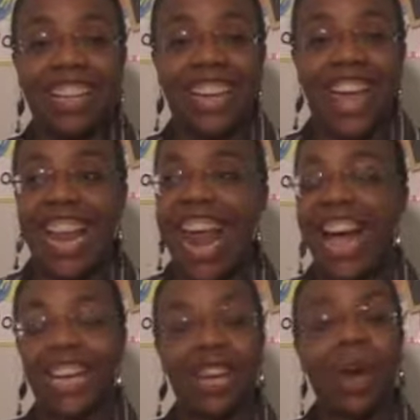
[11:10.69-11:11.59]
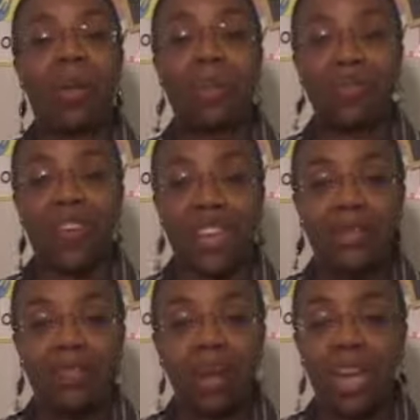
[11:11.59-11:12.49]
and not get caught up on
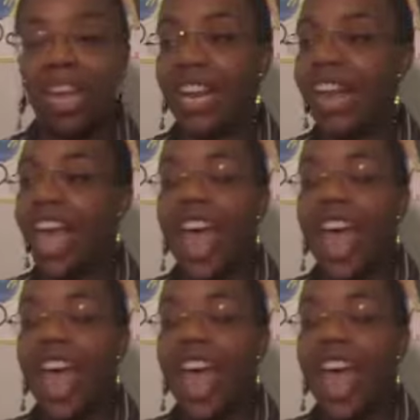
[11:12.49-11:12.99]
Facebook and